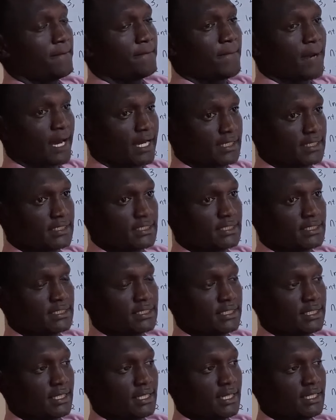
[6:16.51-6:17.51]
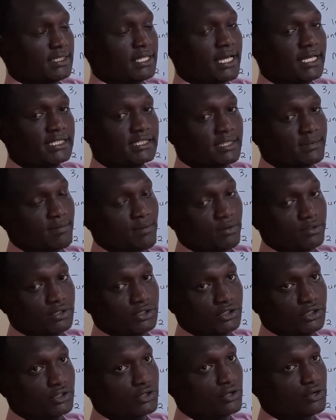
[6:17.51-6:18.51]
But that is a
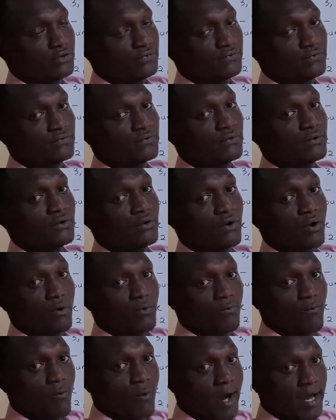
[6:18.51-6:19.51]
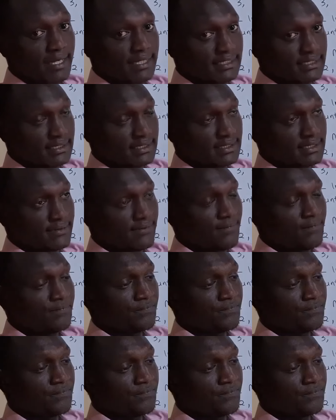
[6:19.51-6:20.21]
position of ones.